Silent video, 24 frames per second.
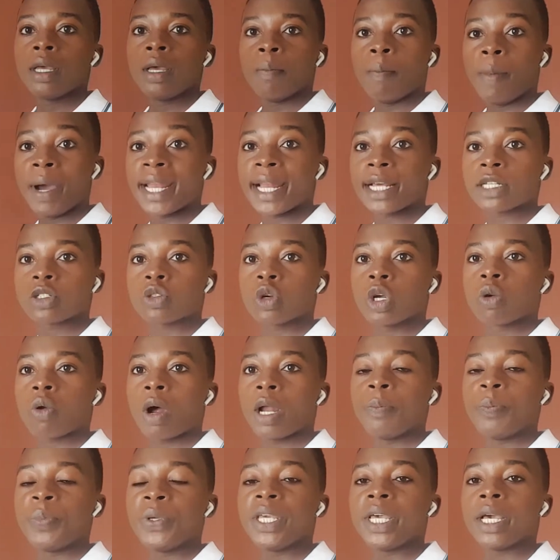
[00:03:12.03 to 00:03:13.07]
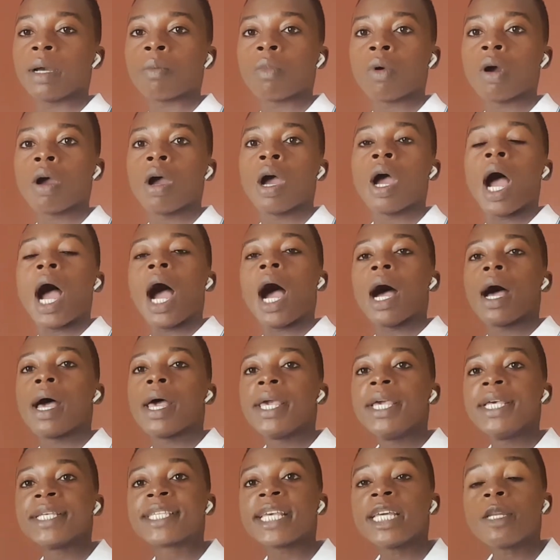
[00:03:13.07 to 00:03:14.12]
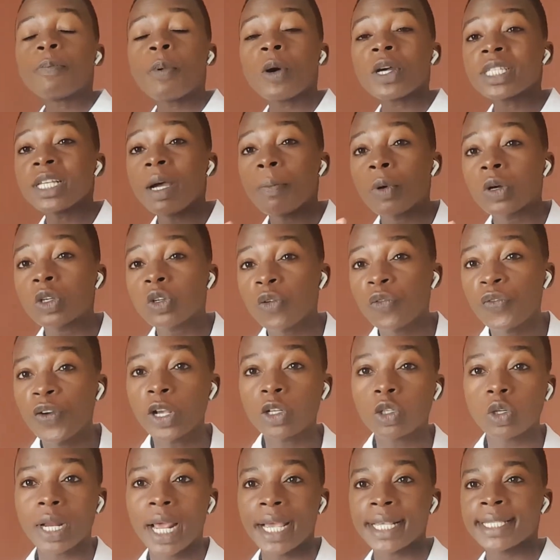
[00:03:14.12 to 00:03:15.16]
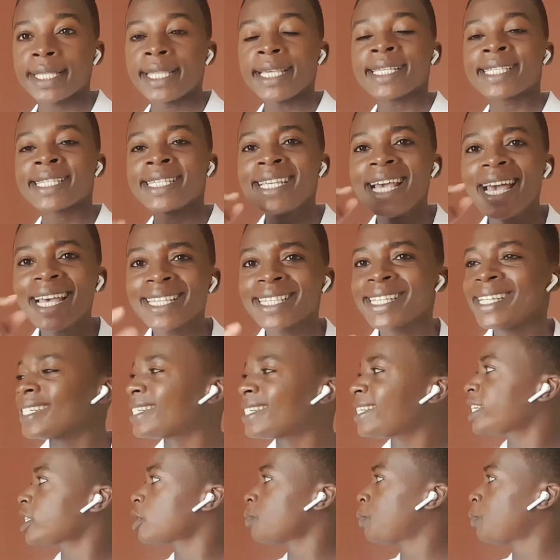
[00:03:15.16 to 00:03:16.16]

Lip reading: minus 21bm. Is it possible to factorize this? Yes, it is,